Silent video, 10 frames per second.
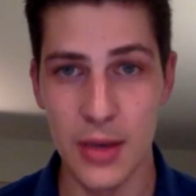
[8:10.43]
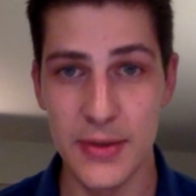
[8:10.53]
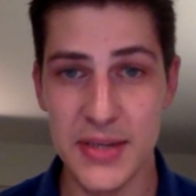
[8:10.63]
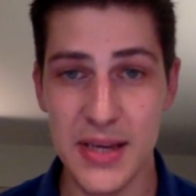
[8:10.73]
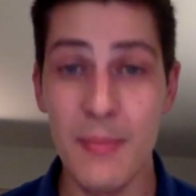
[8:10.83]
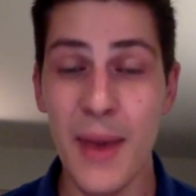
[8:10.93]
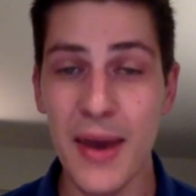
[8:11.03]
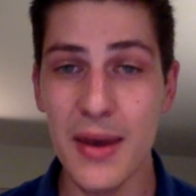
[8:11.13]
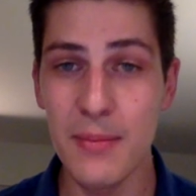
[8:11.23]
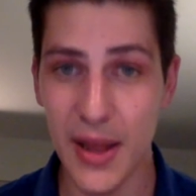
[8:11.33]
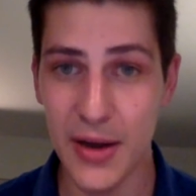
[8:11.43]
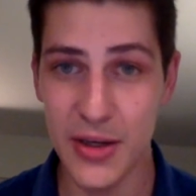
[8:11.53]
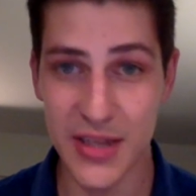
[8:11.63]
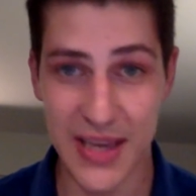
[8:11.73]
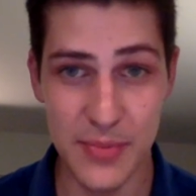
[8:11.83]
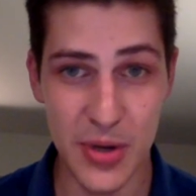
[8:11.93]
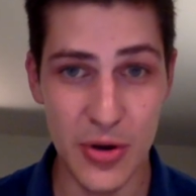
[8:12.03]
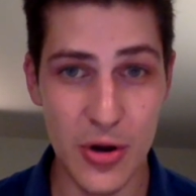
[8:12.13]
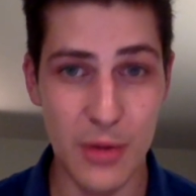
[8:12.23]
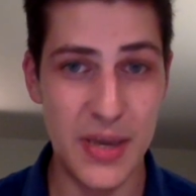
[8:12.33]
You see, making players keep their
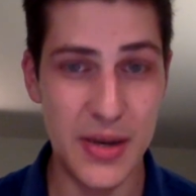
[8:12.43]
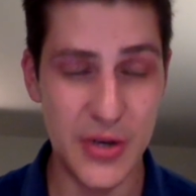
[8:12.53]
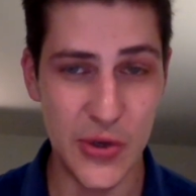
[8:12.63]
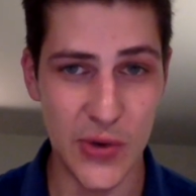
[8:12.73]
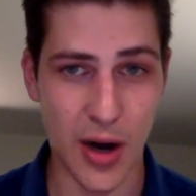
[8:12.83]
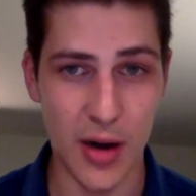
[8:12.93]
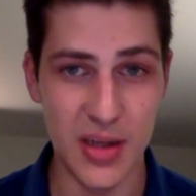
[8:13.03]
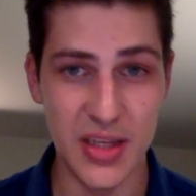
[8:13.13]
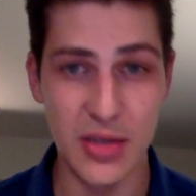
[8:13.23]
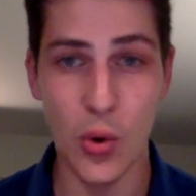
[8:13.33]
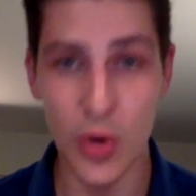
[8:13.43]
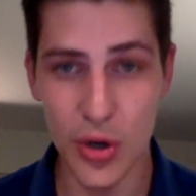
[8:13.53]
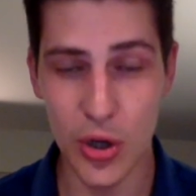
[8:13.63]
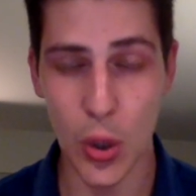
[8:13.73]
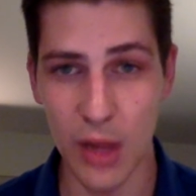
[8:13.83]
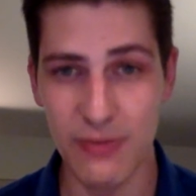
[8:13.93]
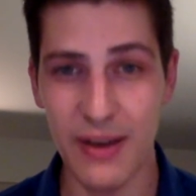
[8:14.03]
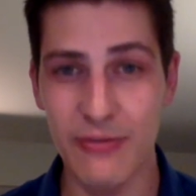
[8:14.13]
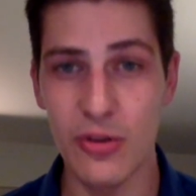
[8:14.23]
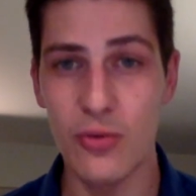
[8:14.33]
European Tour cards in order to
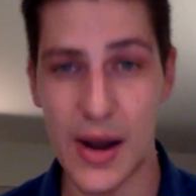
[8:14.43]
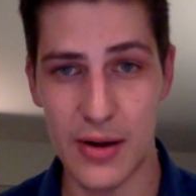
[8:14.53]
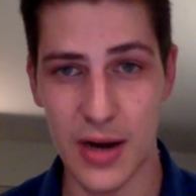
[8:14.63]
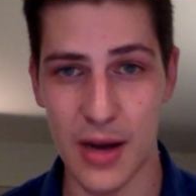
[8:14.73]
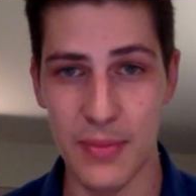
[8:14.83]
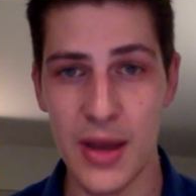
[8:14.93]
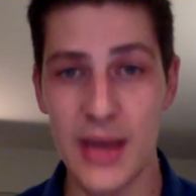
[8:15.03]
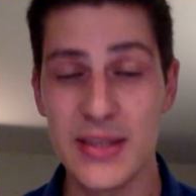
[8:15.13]
qualify for the Ryder Cup